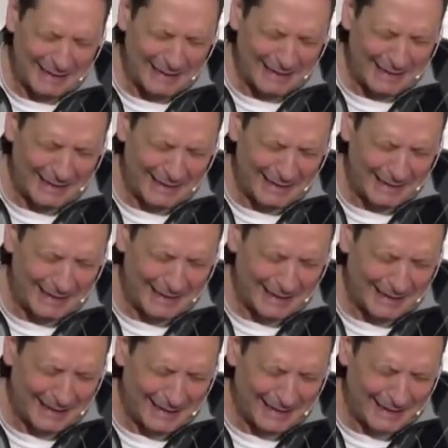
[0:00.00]

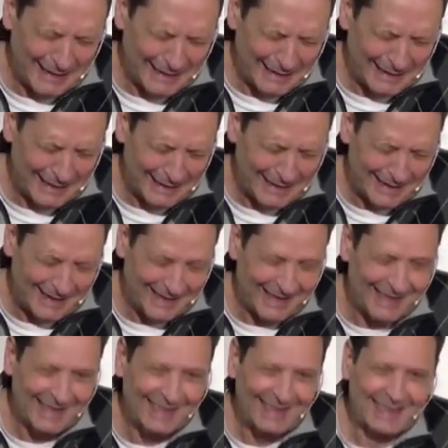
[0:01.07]

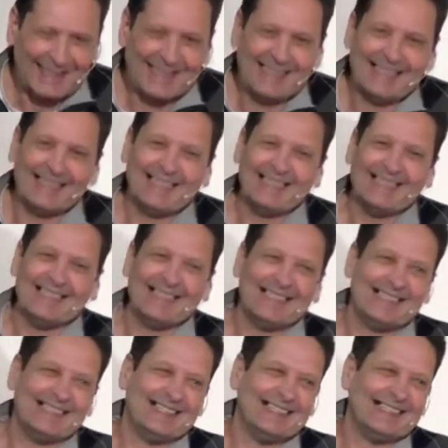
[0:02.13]

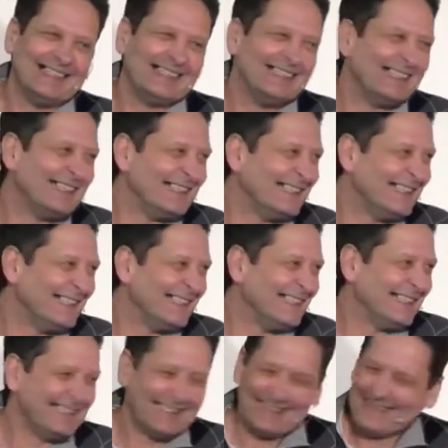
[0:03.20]

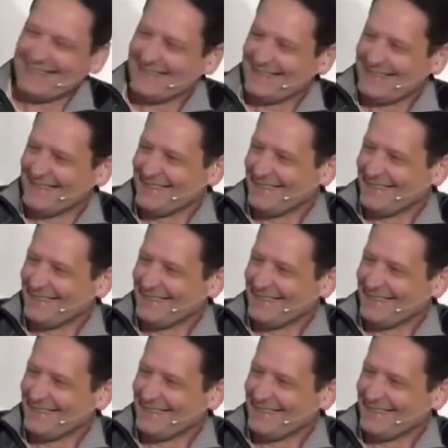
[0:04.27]
(no one is talking)